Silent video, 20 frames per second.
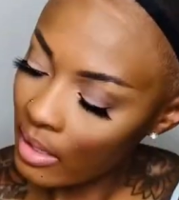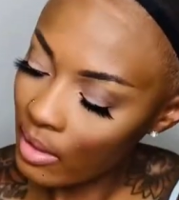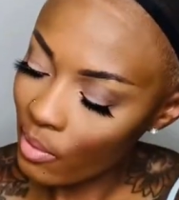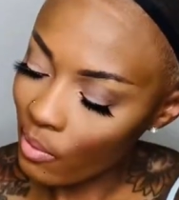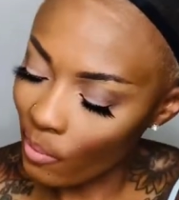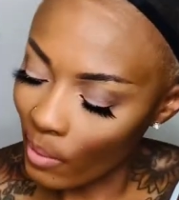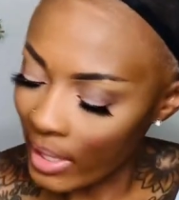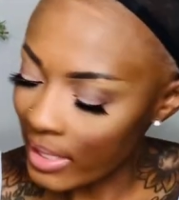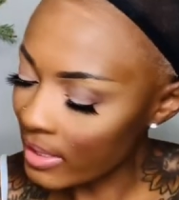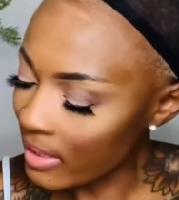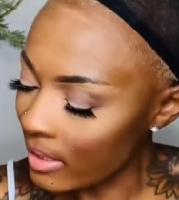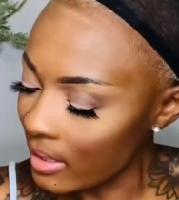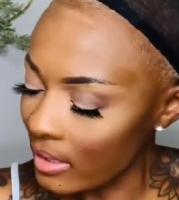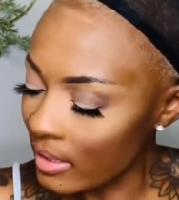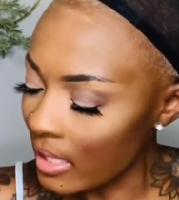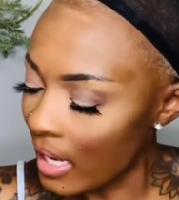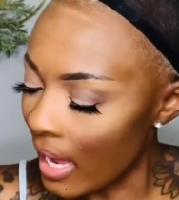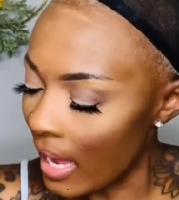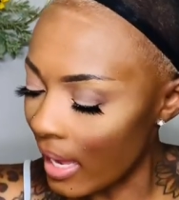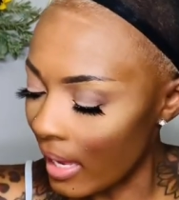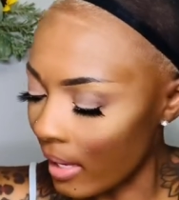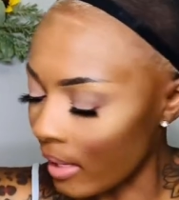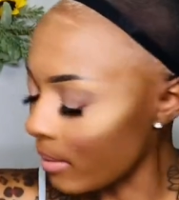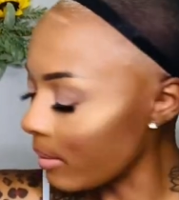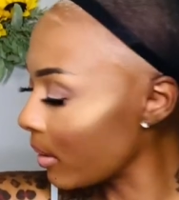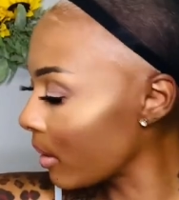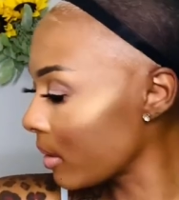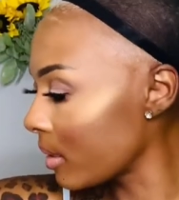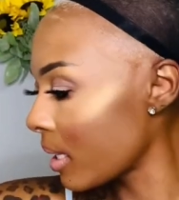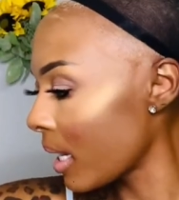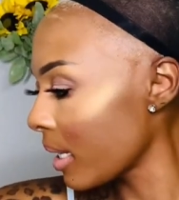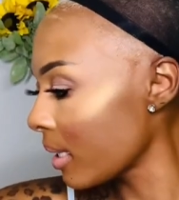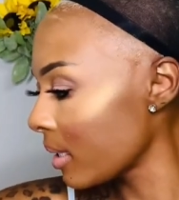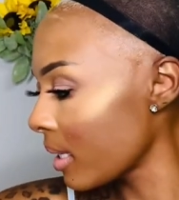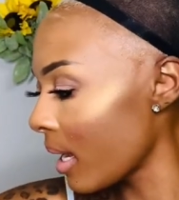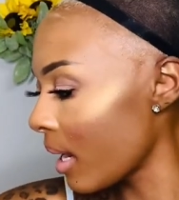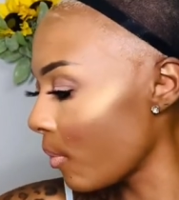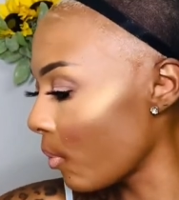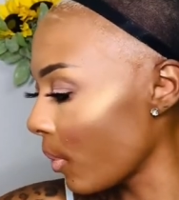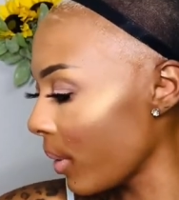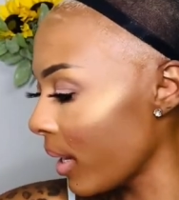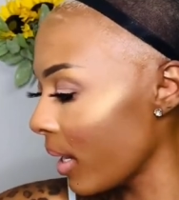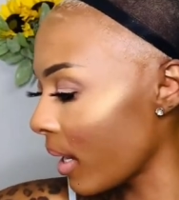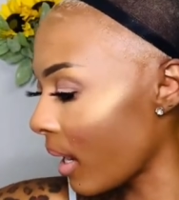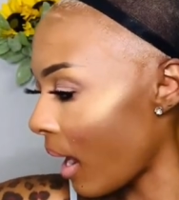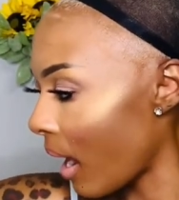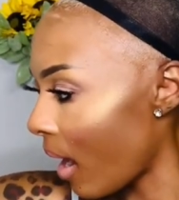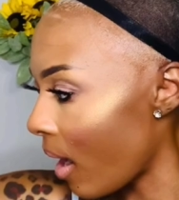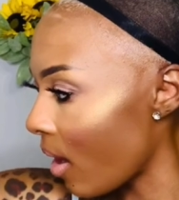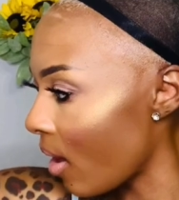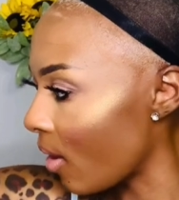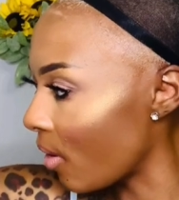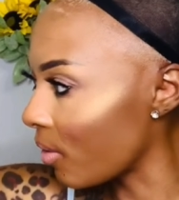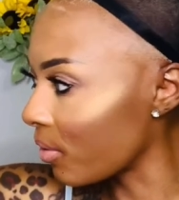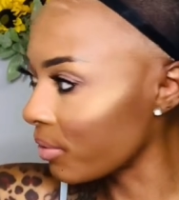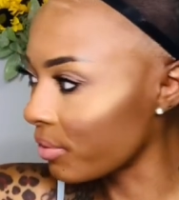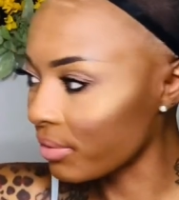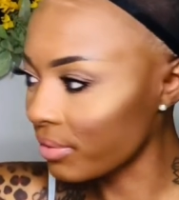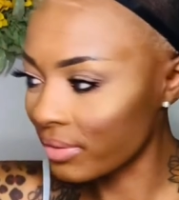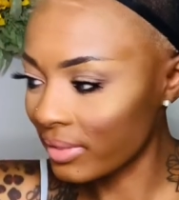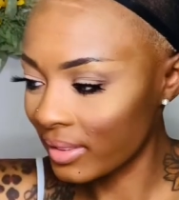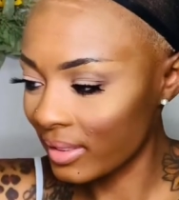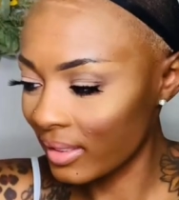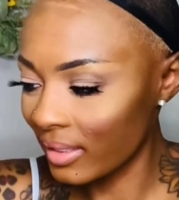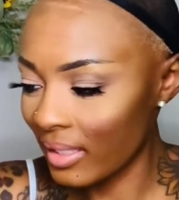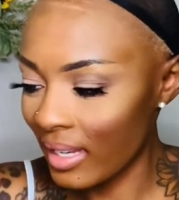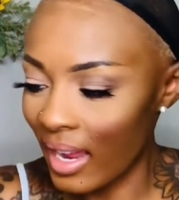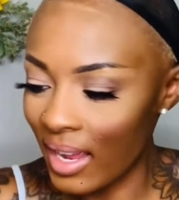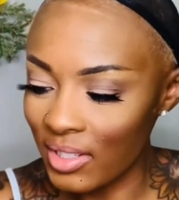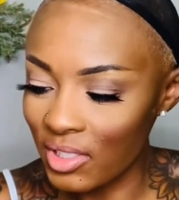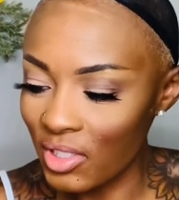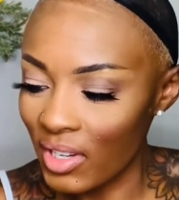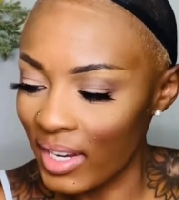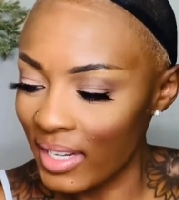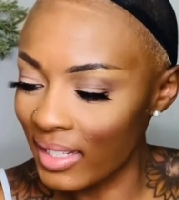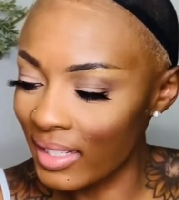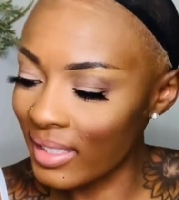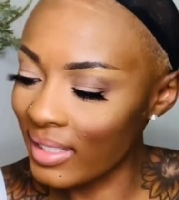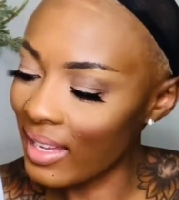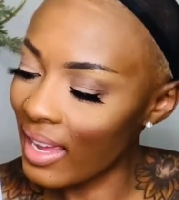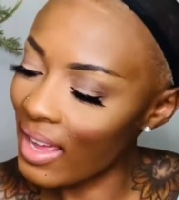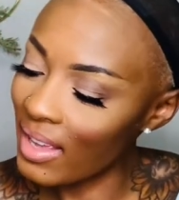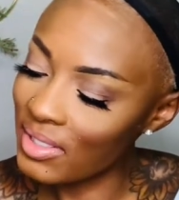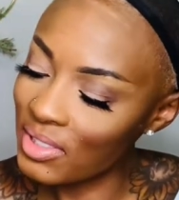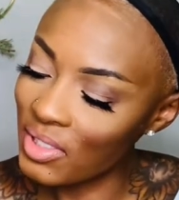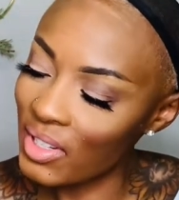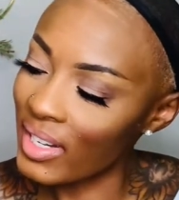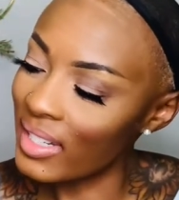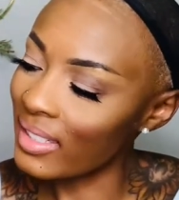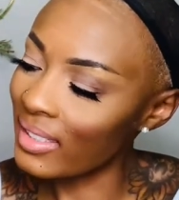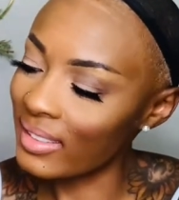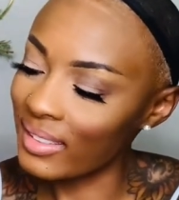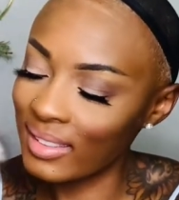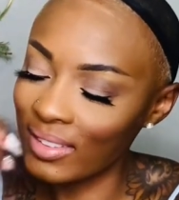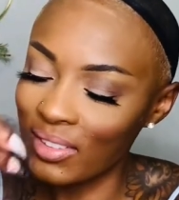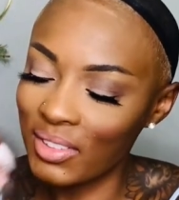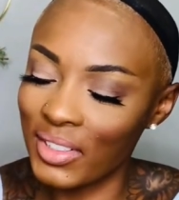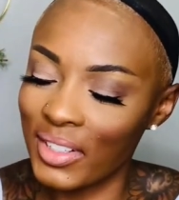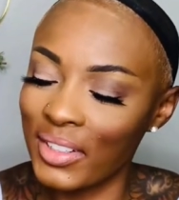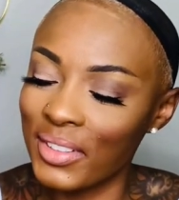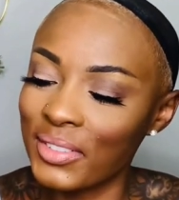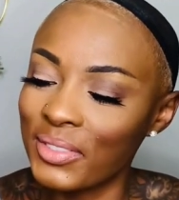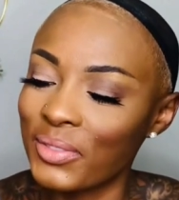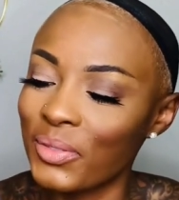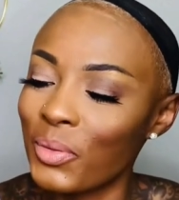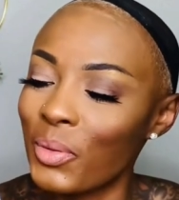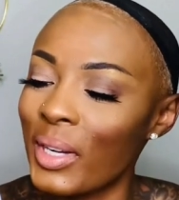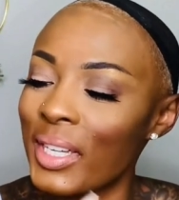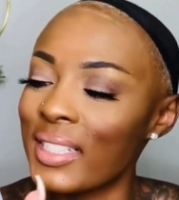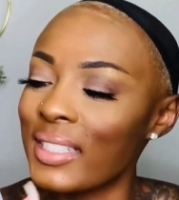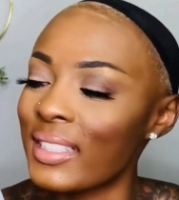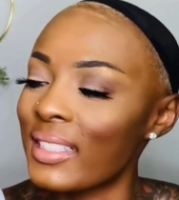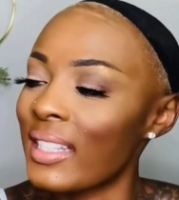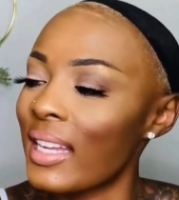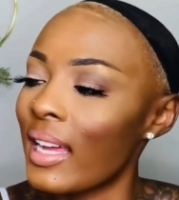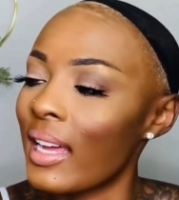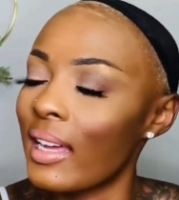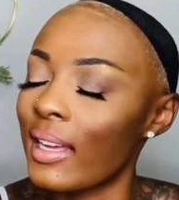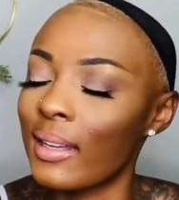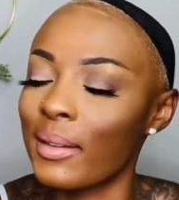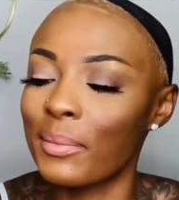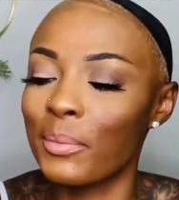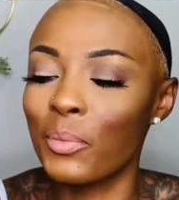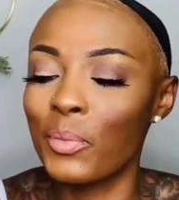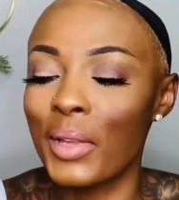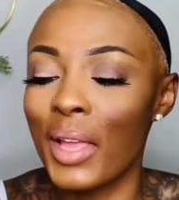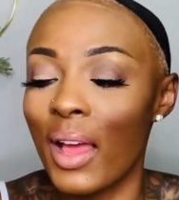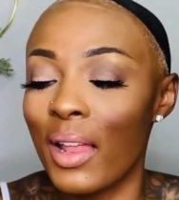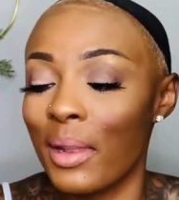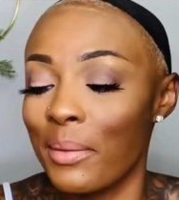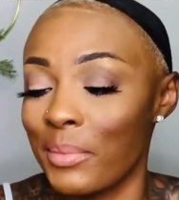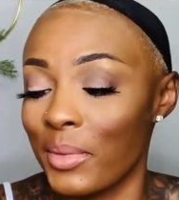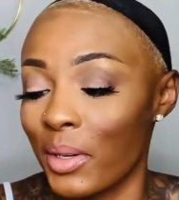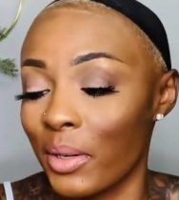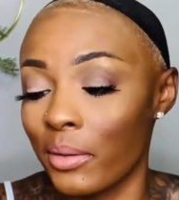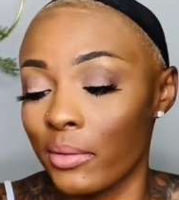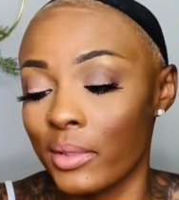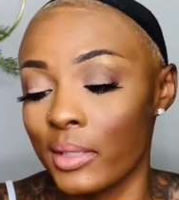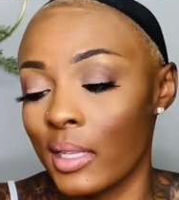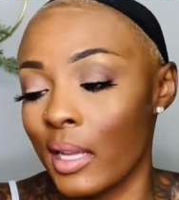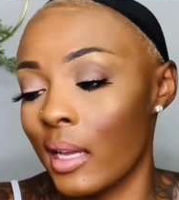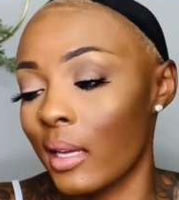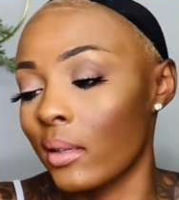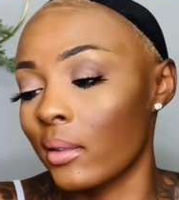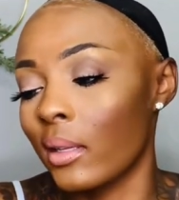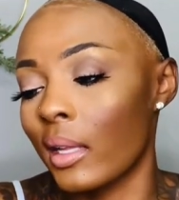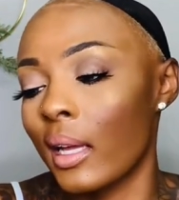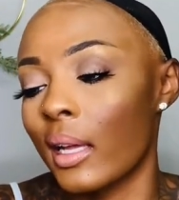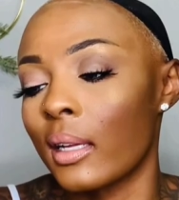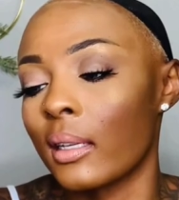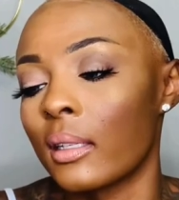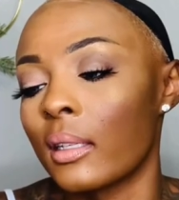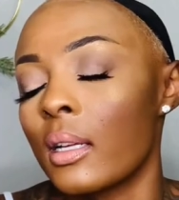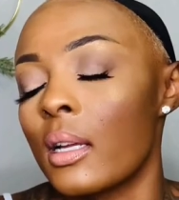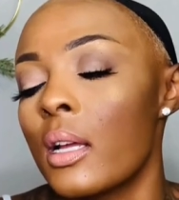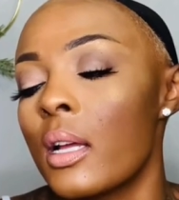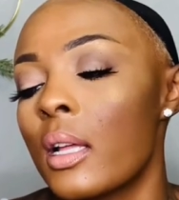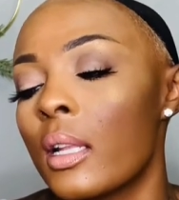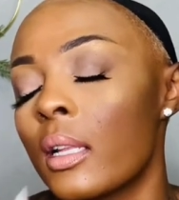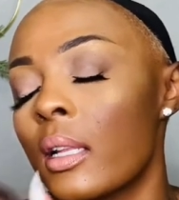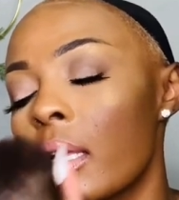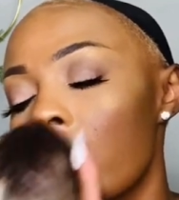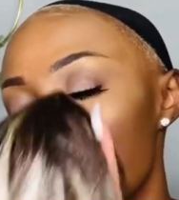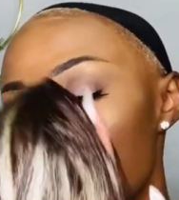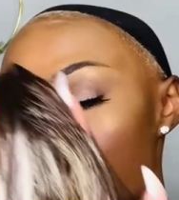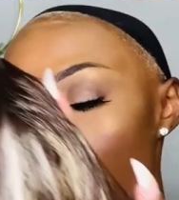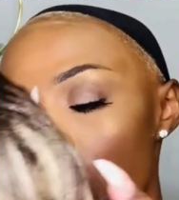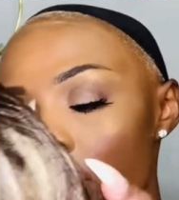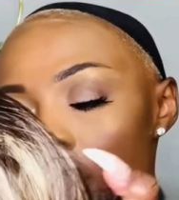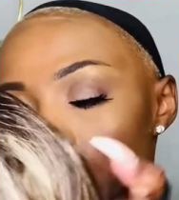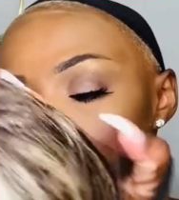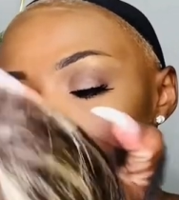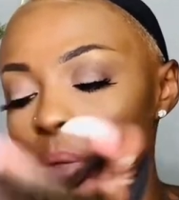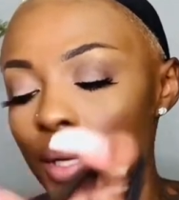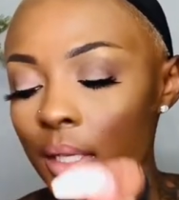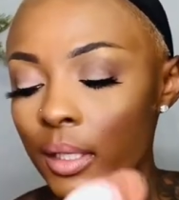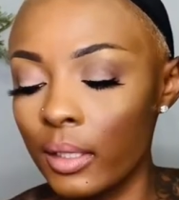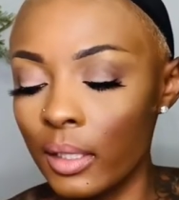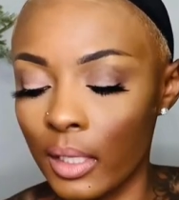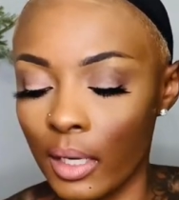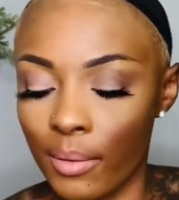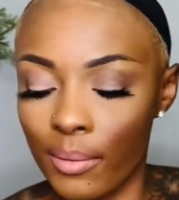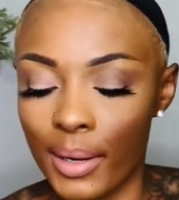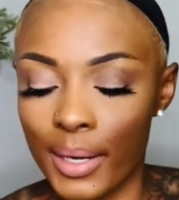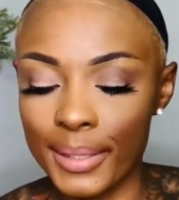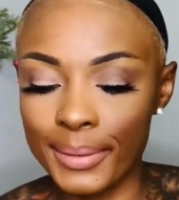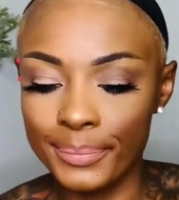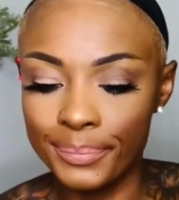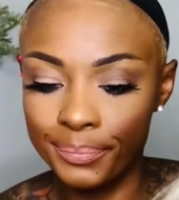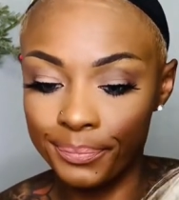wasting time. Take that wig off. Y'all trying to, y'all trying to, you know, waste time. Y'all, I'm nervous, I ain't gonna lie. Let us hope this wig look all right.